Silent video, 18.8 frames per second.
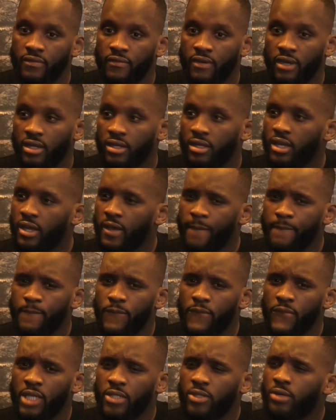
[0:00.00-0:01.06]
fight,
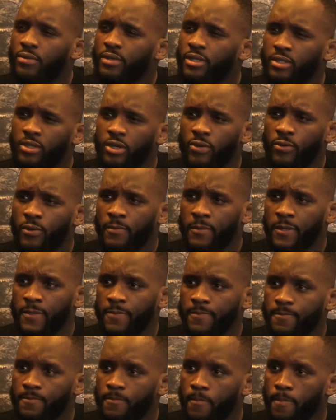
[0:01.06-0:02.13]
that's always stuck with me.
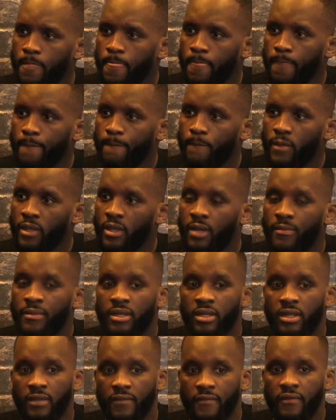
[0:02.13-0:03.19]
You know what I
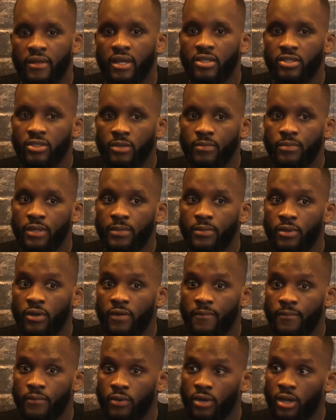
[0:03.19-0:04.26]
mean? And I feel like some people
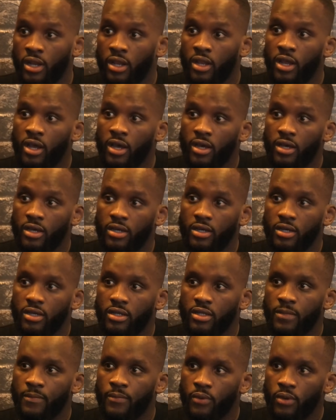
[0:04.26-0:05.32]
have put a lot.
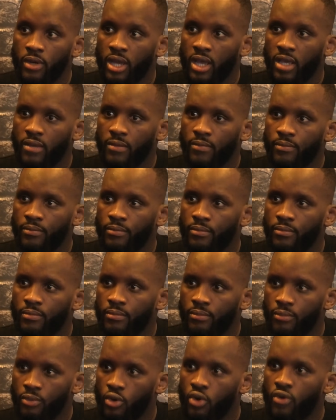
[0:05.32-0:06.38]
They put like
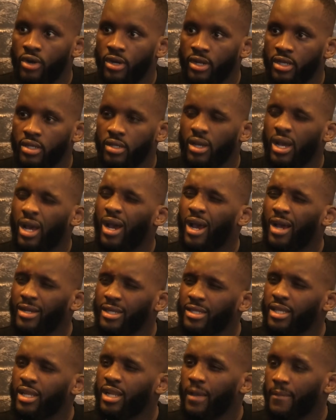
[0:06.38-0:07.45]
more on it. I
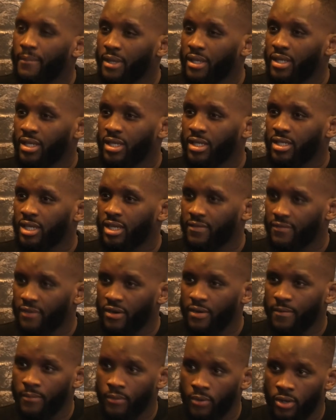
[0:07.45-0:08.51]
understand how big it is, because it's
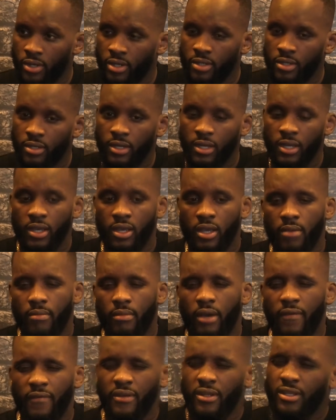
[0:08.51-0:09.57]
very important.
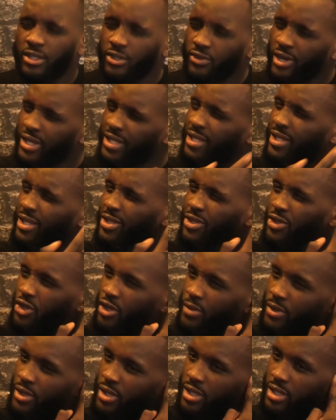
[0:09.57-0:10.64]
But I think they're stressing it
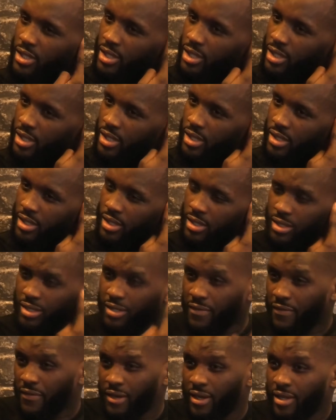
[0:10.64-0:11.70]
too much. It's just
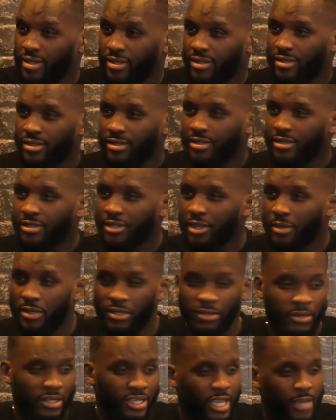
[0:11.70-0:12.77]
a fight. You know, I mean,
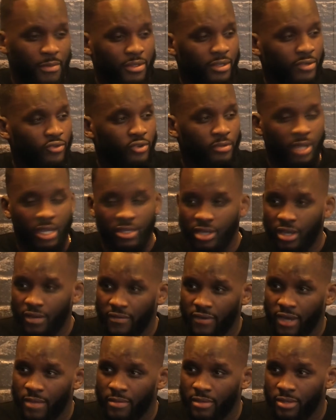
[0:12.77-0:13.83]
someone came into the room and I tried to
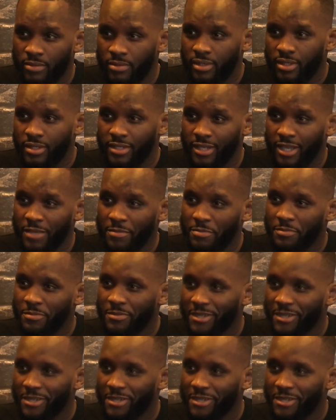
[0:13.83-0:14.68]
fight me, it'd be the same. I